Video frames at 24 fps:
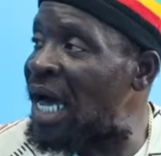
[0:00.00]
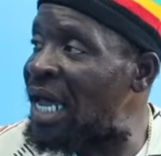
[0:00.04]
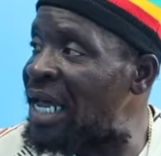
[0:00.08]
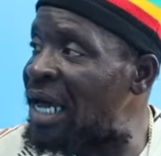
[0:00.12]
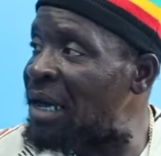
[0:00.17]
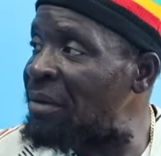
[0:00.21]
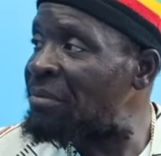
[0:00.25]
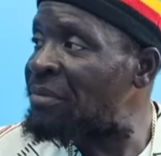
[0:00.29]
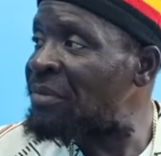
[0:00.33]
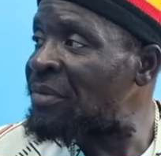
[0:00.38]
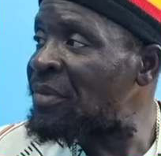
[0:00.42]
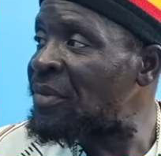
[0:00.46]
of
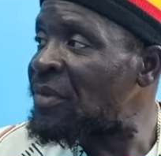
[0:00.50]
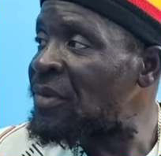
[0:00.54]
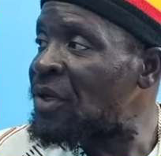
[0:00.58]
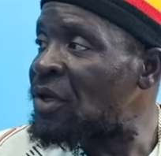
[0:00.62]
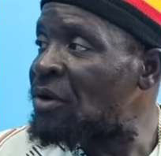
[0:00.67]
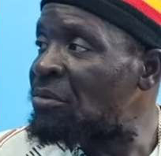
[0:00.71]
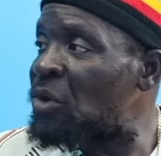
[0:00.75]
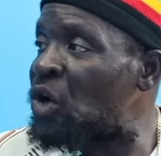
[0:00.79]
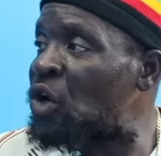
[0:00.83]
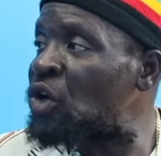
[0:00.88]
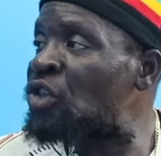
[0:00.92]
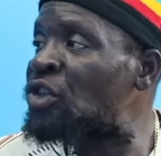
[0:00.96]
them,
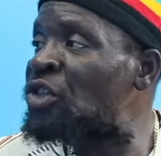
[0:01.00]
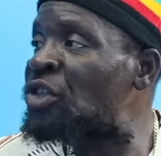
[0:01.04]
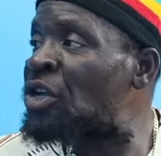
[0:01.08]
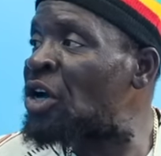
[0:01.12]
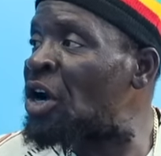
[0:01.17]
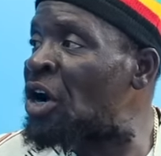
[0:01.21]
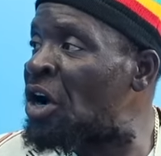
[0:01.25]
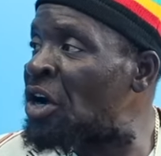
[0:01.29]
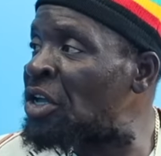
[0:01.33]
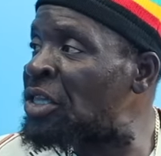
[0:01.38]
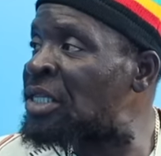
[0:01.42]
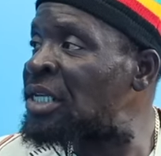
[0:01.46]
about
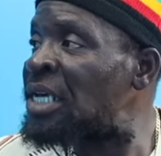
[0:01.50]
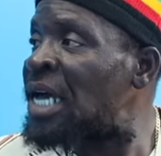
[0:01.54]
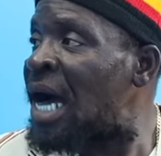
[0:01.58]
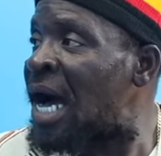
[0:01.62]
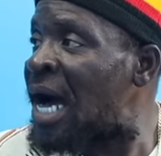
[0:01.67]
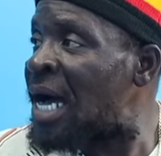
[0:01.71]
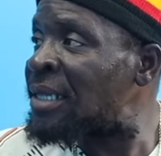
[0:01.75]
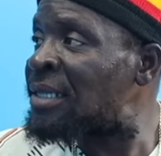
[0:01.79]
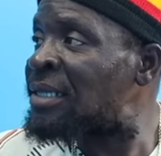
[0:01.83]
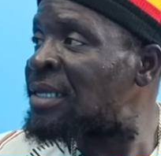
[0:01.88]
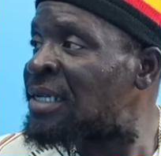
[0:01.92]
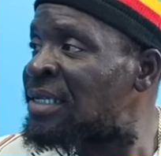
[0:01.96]
30
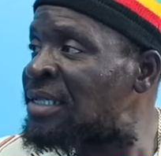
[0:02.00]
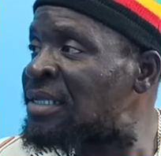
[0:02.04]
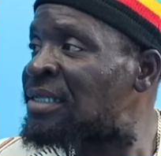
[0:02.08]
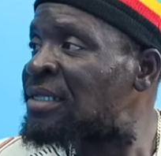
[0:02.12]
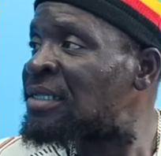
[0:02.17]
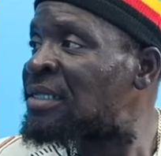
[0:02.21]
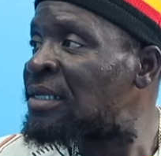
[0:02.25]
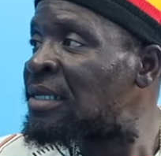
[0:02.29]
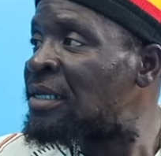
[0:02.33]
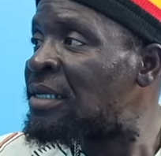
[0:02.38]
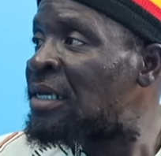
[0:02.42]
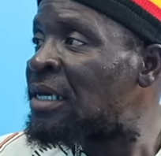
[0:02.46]
artists,